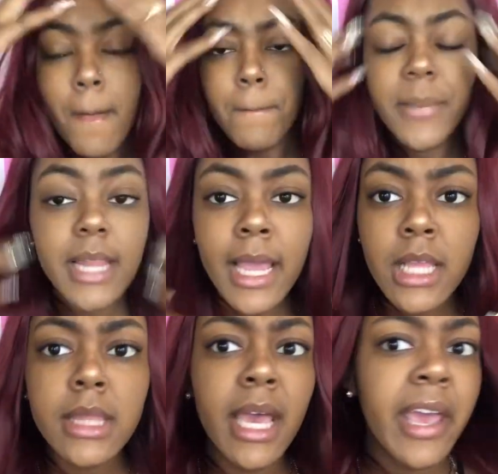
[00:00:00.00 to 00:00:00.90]
But,
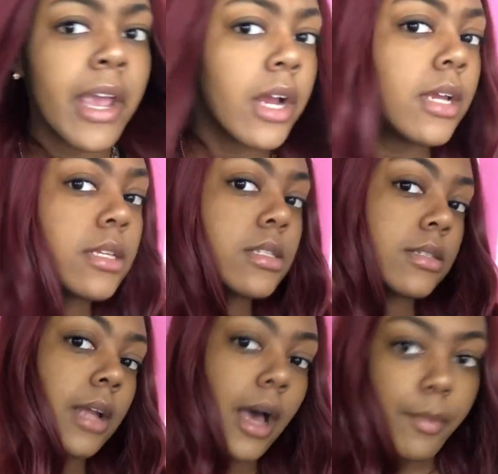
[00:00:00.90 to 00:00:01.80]
like, the hair
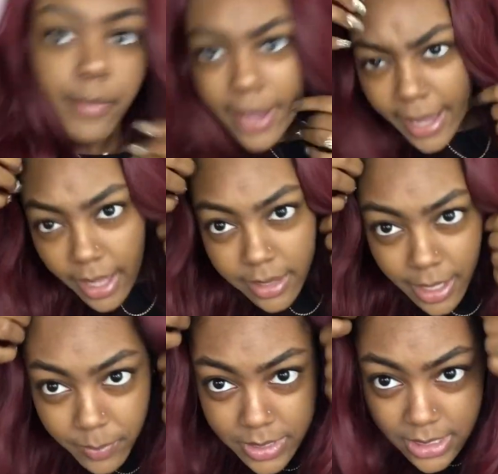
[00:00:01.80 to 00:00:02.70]
is not bad.
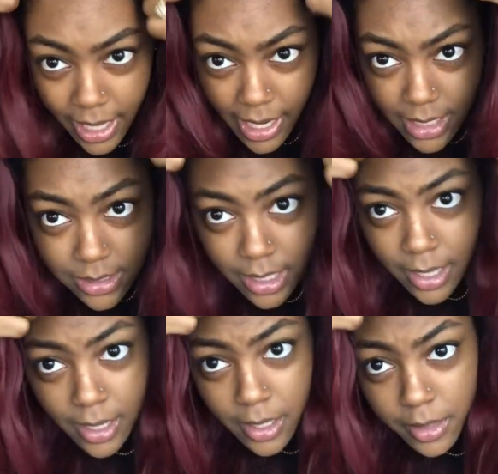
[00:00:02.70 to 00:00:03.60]
Like, besides
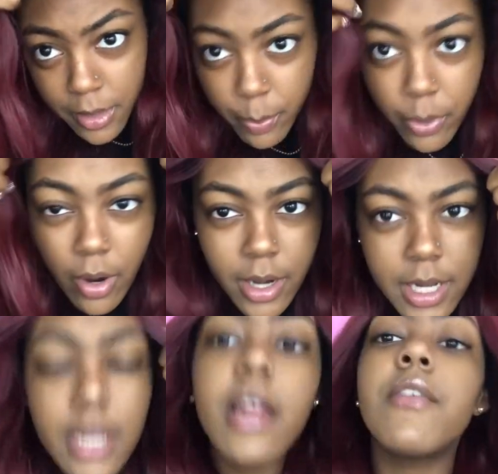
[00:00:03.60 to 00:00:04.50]
the
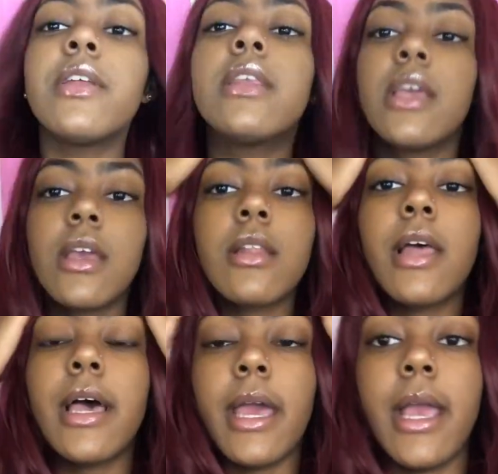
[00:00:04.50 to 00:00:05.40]
parting and everything,
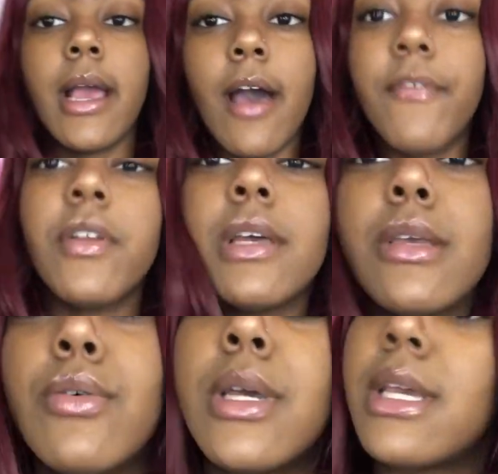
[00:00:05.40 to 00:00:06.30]
like, I feel
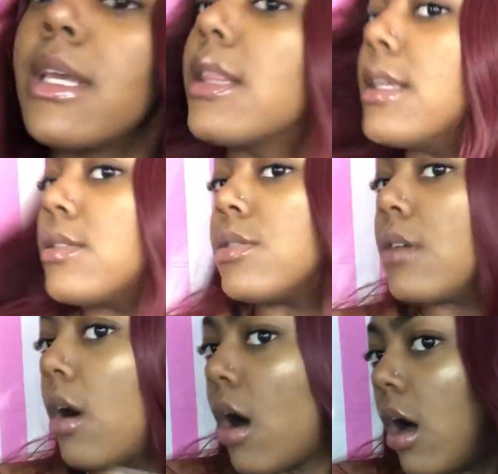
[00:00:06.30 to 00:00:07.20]
like you could get
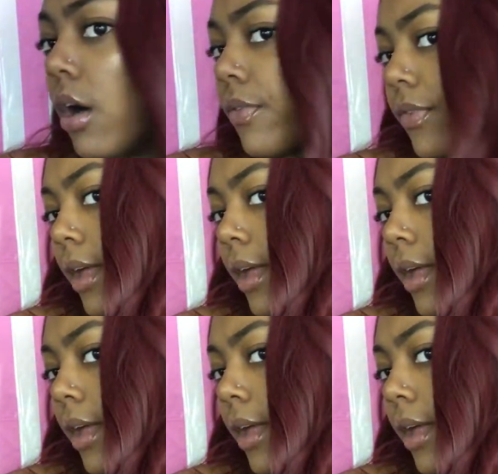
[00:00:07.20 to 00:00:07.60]
this off.